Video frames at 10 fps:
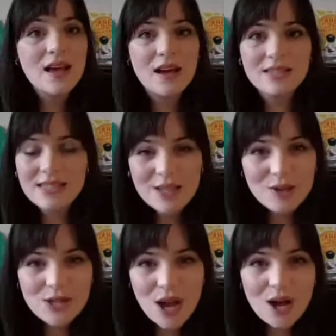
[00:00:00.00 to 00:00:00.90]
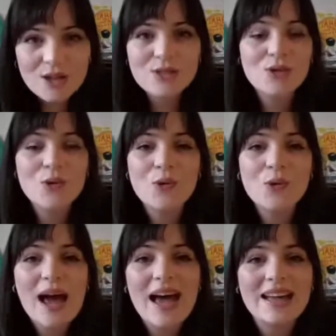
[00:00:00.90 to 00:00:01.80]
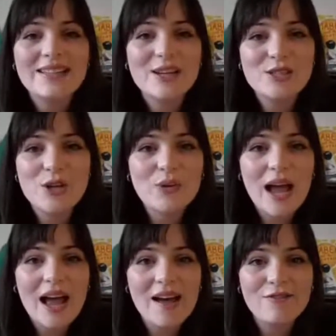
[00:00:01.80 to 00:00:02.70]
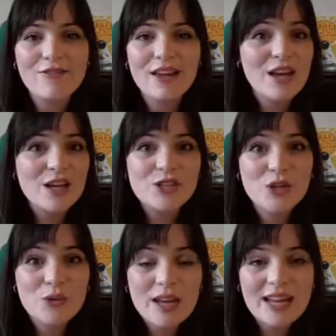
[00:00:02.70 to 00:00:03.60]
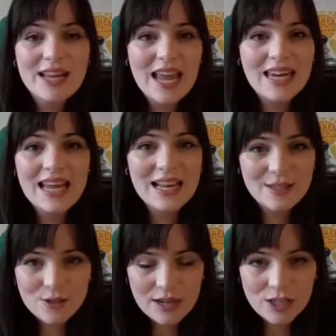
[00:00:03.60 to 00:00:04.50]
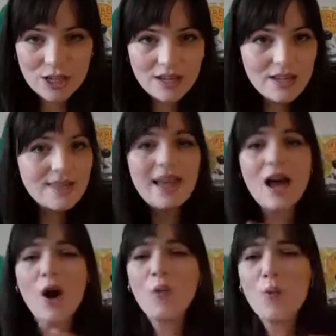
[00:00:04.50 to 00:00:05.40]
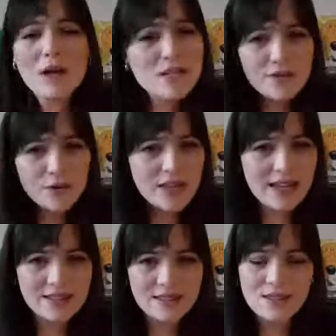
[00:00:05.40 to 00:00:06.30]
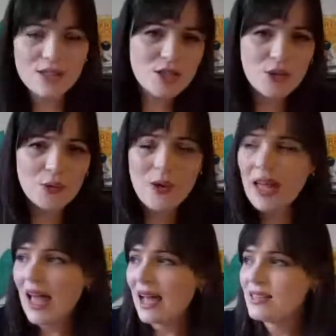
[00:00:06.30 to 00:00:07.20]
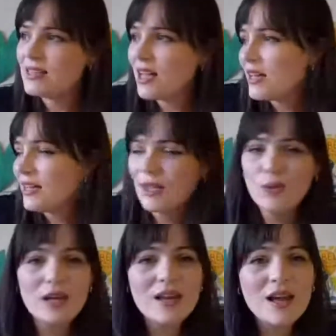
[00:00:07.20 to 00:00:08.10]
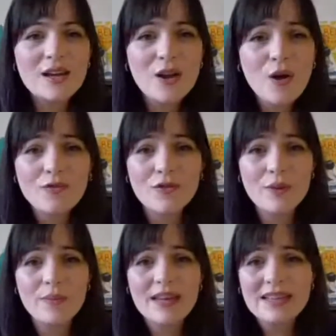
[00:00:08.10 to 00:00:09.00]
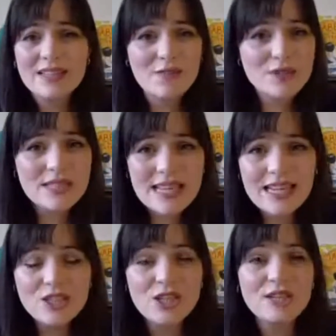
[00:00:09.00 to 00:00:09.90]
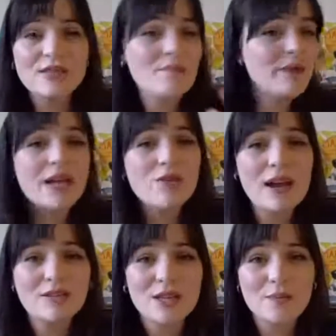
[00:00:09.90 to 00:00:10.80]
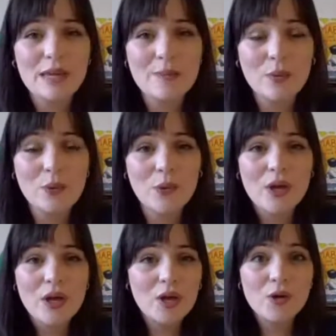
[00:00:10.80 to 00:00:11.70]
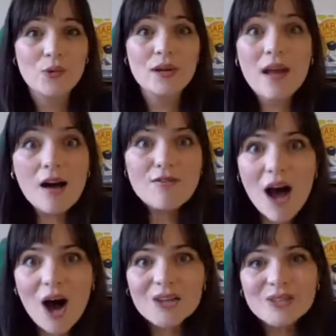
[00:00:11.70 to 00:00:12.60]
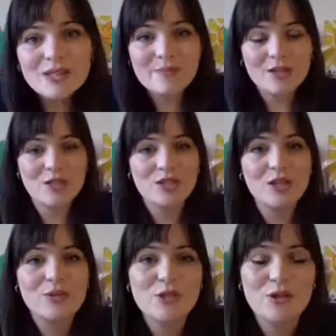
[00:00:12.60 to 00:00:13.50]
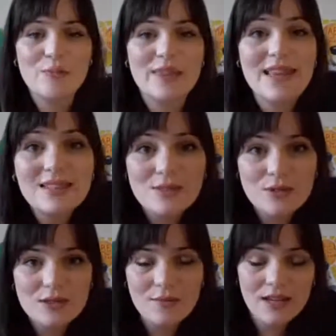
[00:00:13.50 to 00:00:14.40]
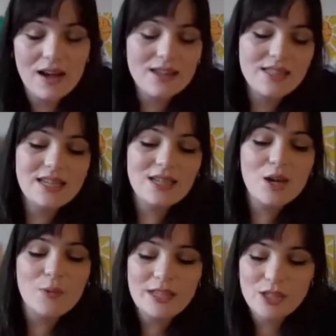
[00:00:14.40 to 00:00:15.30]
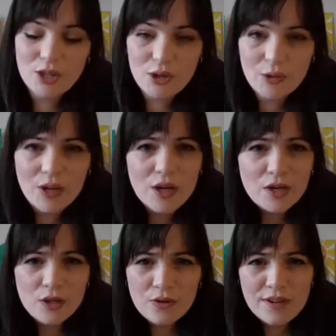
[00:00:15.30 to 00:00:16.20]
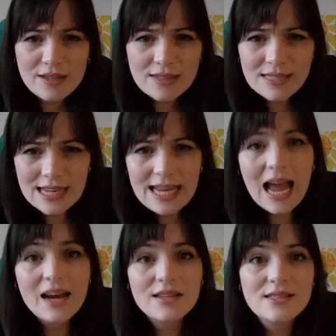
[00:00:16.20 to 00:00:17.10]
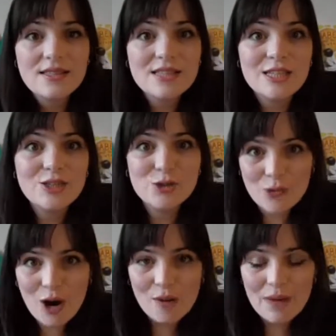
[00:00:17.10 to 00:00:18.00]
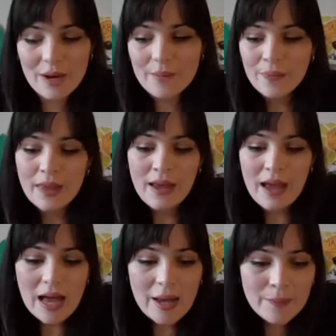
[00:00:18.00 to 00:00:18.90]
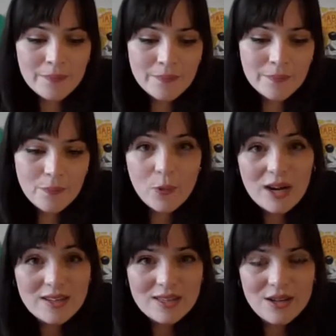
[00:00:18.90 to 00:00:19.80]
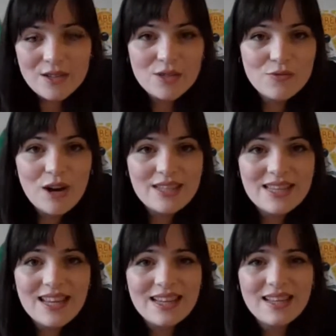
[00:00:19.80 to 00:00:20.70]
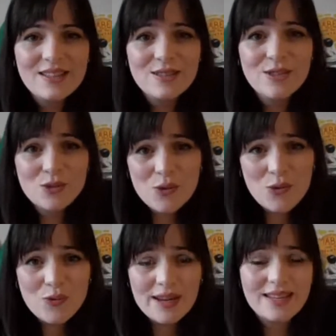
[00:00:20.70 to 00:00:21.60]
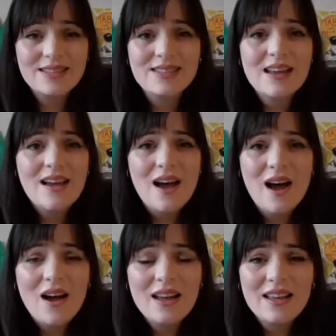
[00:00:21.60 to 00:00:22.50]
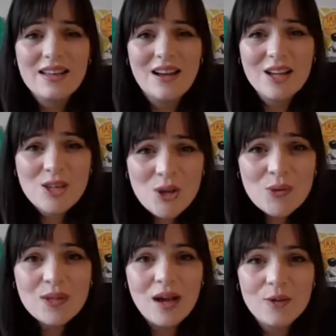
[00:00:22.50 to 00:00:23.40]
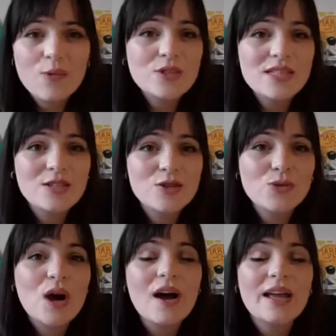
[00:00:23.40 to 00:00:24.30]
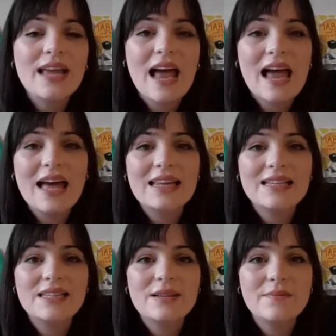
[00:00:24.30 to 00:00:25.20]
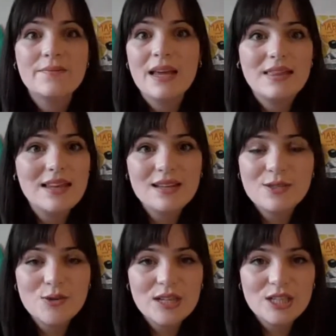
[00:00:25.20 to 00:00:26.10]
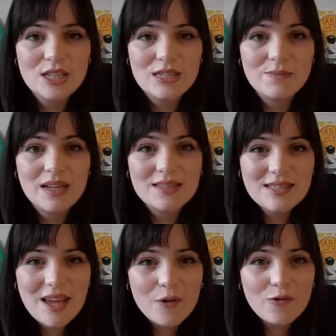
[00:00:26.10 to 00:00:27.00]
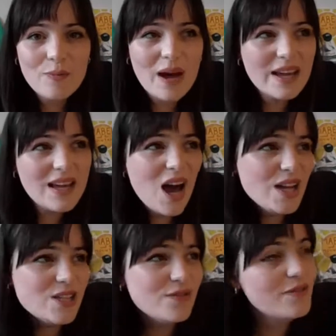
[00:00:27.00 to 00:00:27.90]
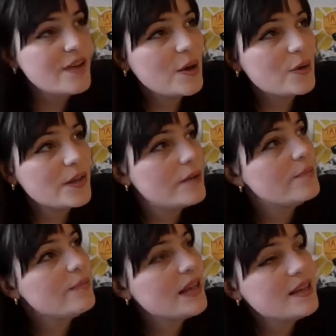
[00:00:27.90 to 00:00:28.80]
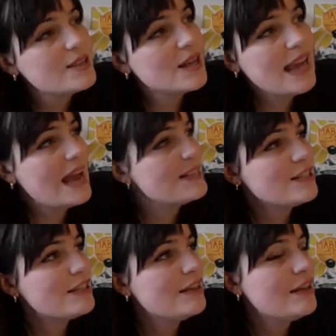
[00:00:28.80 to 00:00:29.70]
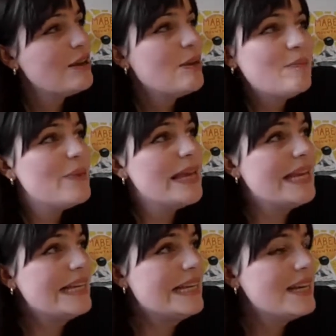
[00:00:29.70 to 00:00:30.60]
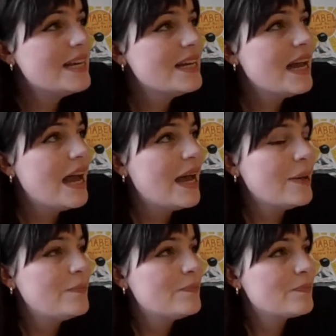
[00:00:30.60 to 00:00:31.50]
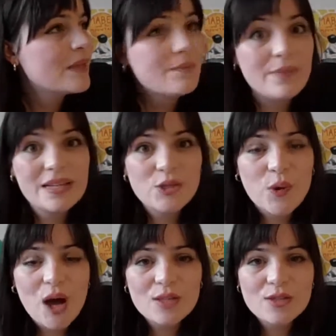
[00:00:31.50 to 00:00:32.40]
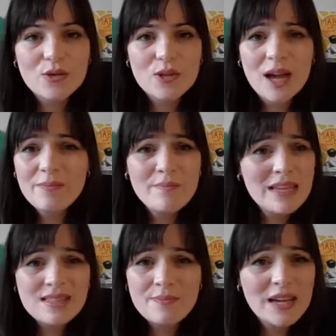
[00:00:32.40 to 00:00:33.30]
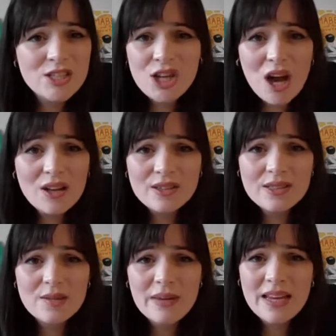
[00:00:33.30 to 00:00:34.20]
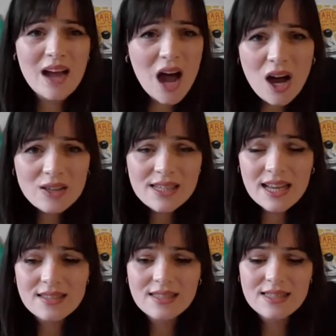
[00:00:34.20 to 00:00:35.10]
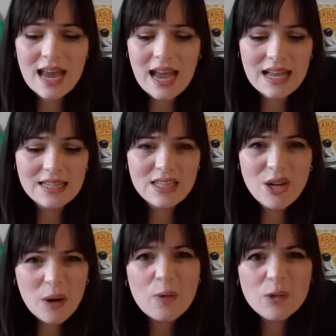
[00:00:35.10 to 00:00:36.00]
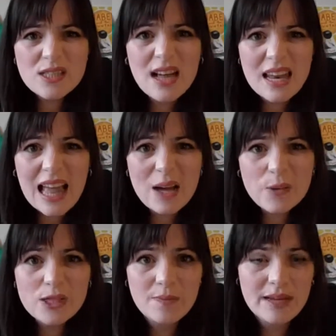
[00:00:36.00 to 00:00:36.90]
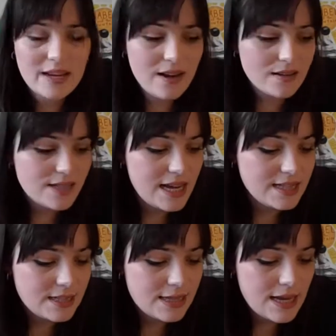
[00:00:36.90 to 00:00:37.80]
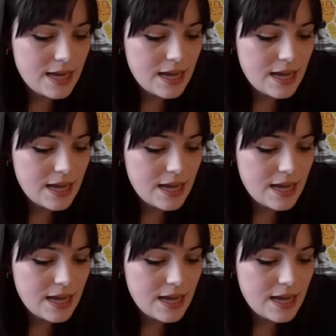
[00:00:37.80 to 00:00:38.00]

I didn't go to art school and I don't have a degree in illustration. They are wonderful things to do, and certainly you can learn a lot from different teachers and being around other people who love art as much as you do, but that's not something I did. I went to university and I studied drama. When I started writing stories, I knew that I wanted to try and make the illustrations myself, but I kind of felt that because I hadn't been to art school, that I'd missed my chance to be an artist, and I wasn't allowed to be an artist.